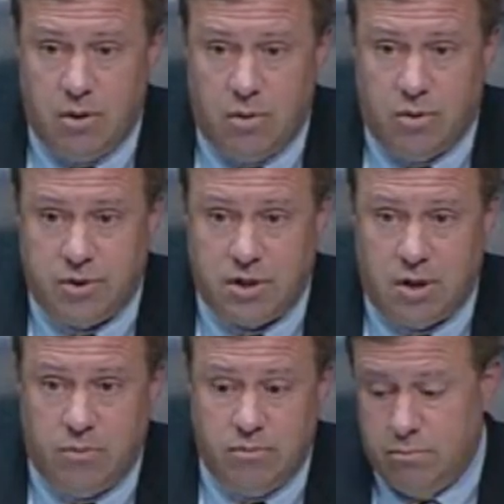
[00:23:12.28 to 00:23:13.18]
or
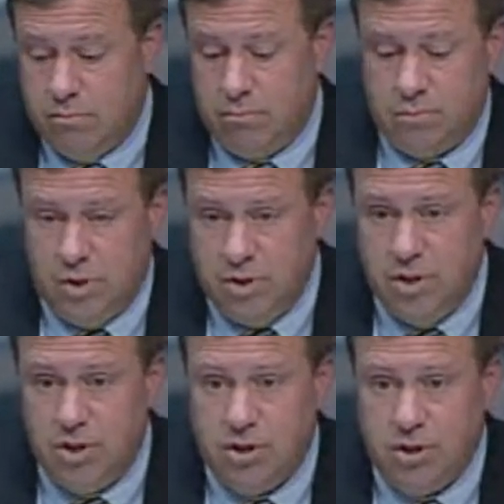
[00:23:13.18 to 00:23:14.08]
some
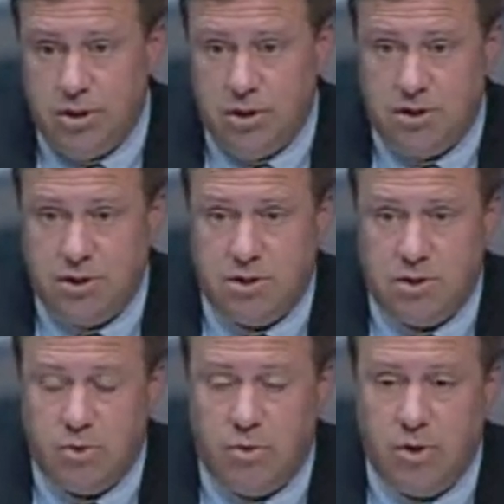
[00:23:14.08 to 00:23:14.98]
addition to the
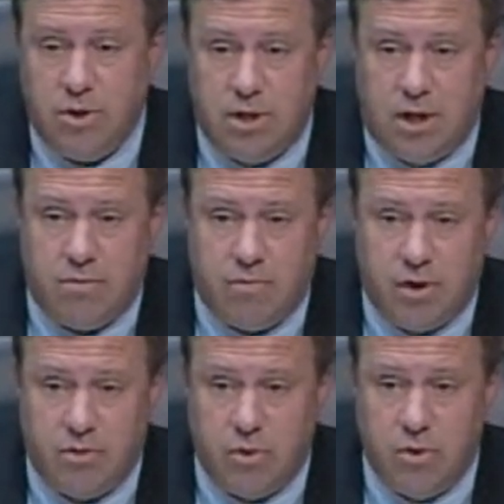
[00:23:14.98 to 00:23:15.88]
system going down the
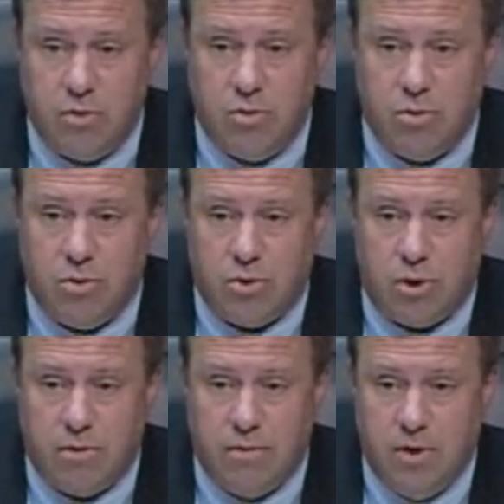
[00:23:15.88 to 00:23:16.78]
Franklin Road
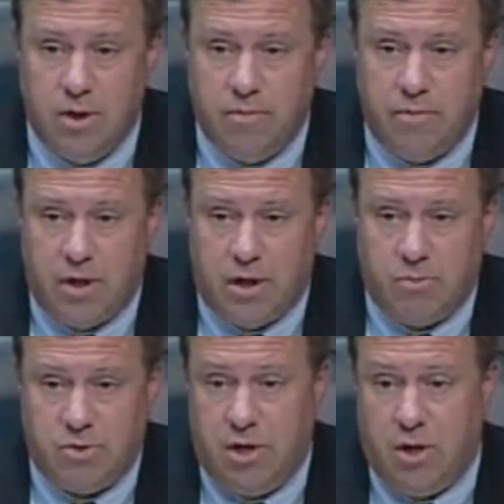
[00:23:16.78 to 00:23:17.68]
corridor
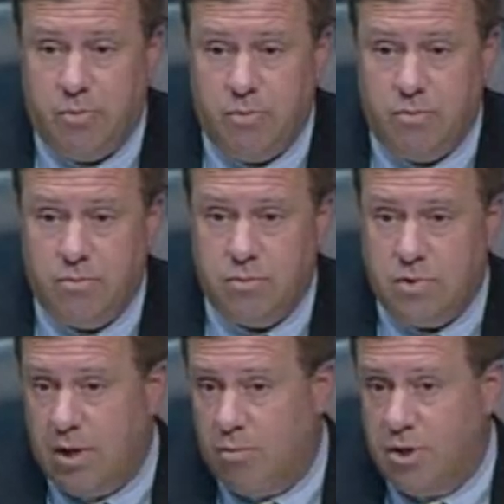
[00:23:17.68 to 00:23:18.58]
um, to help.
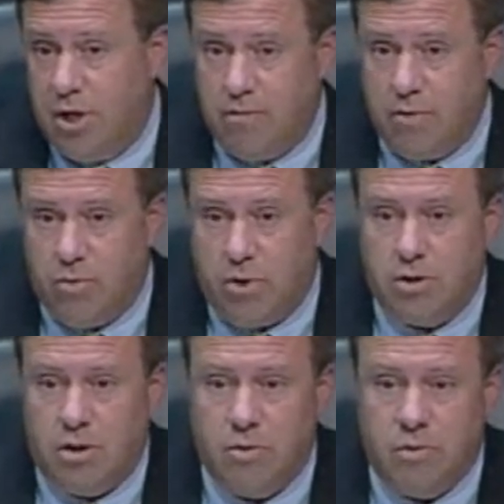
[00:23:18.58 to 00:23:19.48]
That would kind of go right
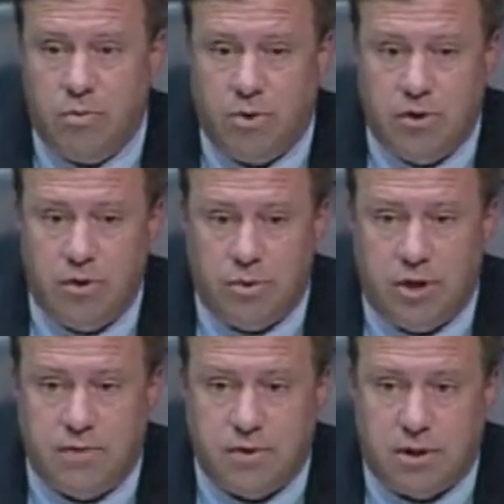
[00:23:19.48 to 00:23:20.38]
along with what their
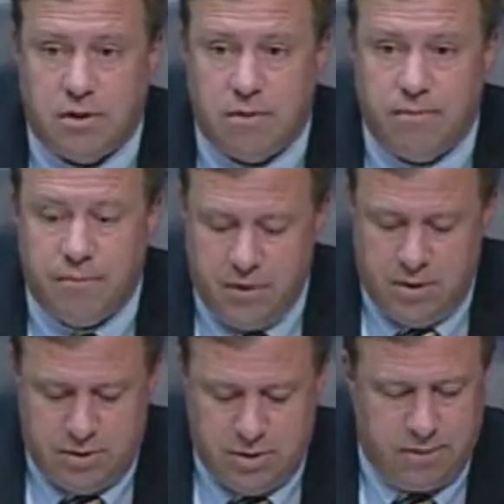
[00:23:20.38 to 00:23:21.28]
plans are.
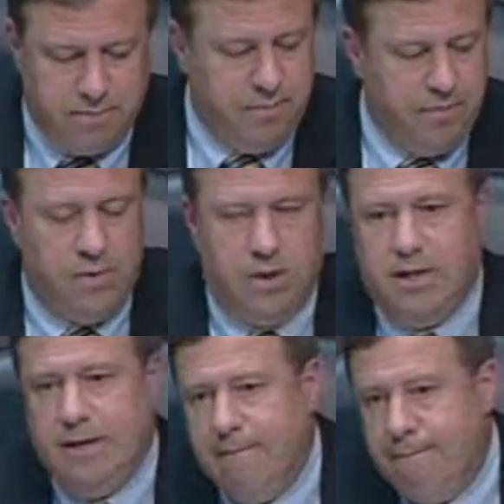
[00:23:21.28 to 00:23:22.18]
Absolutely.
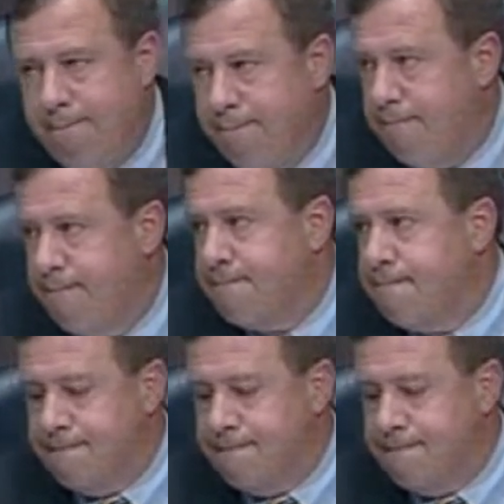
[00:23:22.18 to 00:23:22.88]
So I